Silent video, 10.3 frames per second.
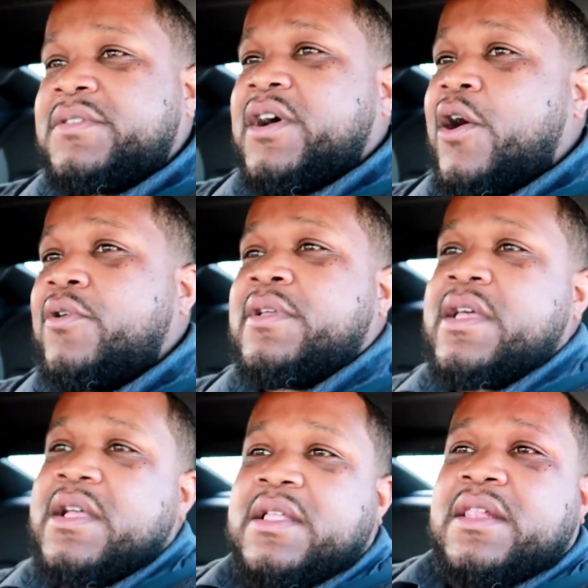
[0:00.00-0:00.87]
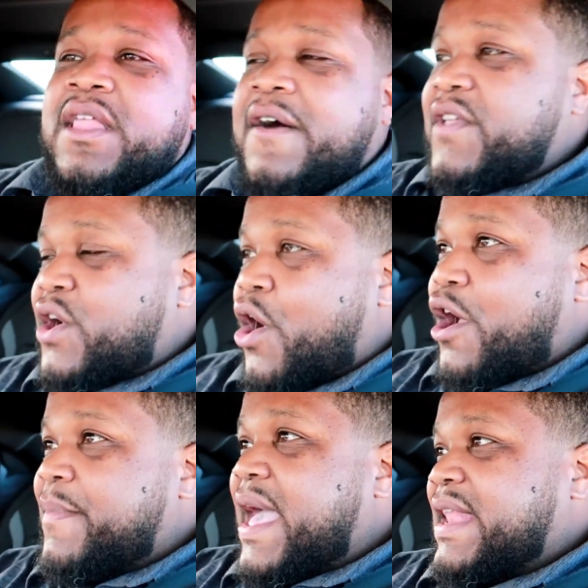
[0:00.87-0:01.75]
So love the
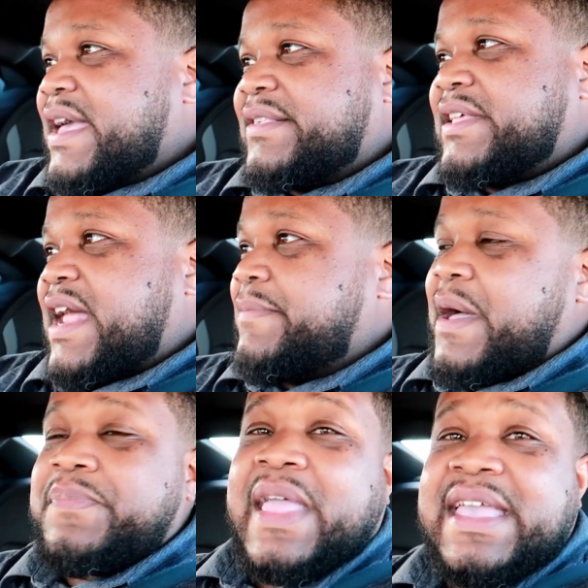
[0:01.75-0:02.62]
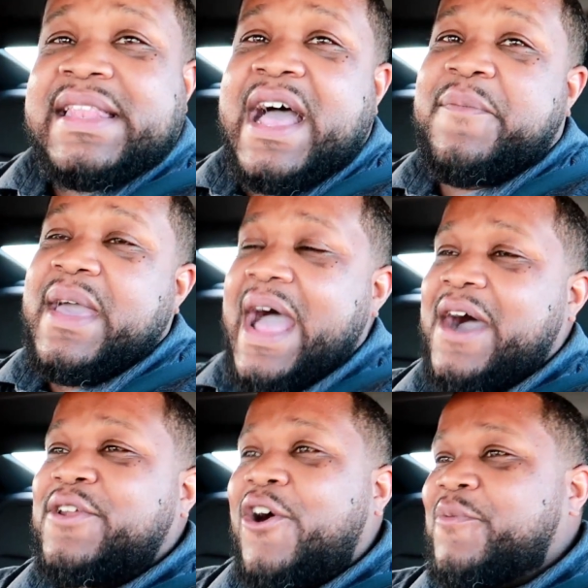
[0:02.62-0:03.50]
car, man. Like I said, I'm thinking now, man.
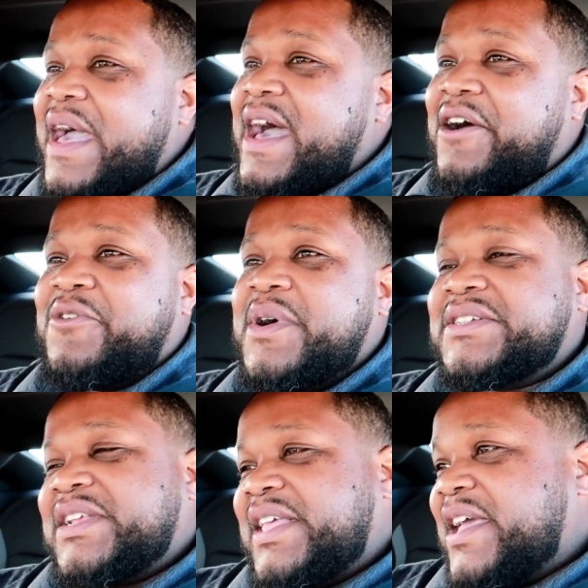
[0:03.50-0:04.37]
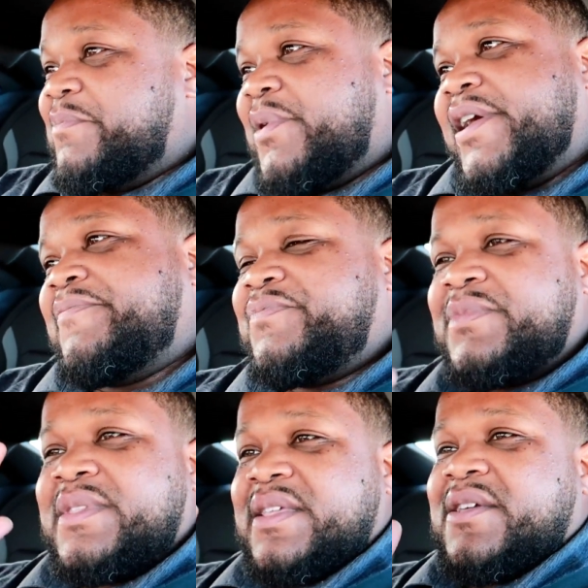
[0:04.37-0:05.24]
I don't know, man. I don't know where it should get, but
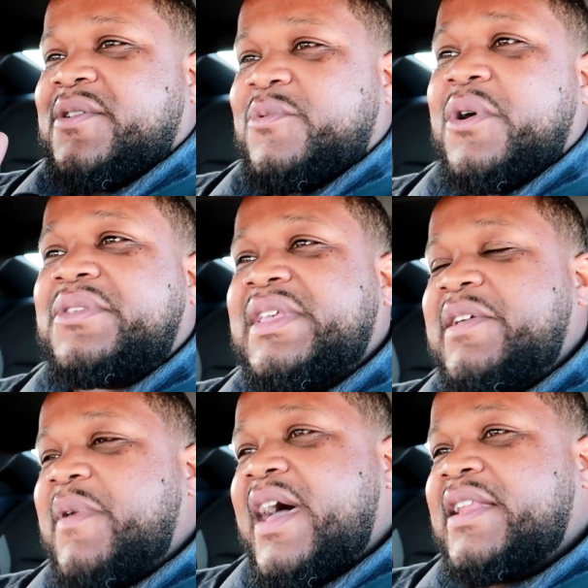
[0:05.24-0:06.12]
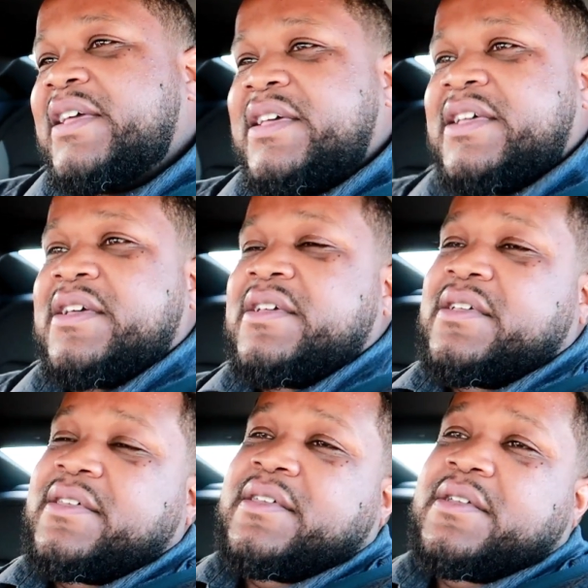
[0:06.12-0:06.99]
we'll see,
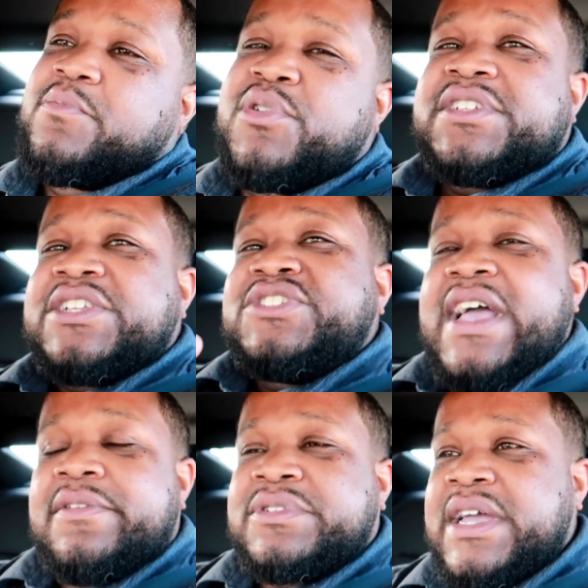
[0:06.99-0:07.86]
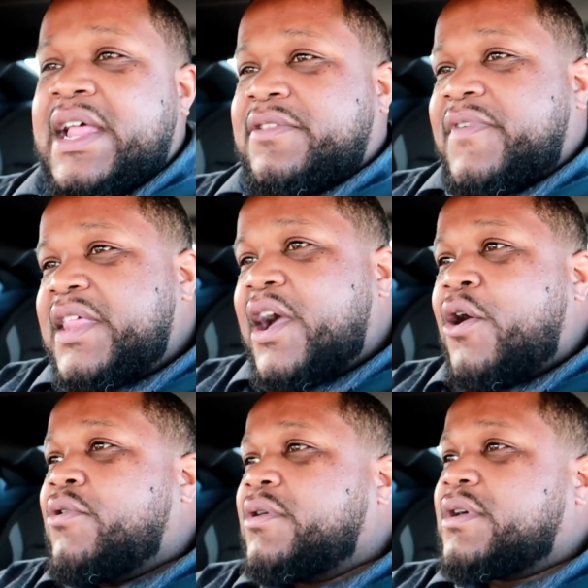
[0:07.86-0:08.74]
man. Appreciate you guys for checking out the
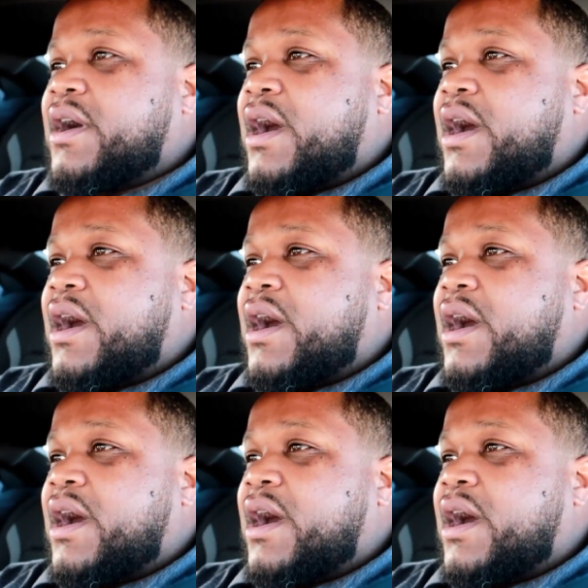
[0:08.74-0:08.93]
video.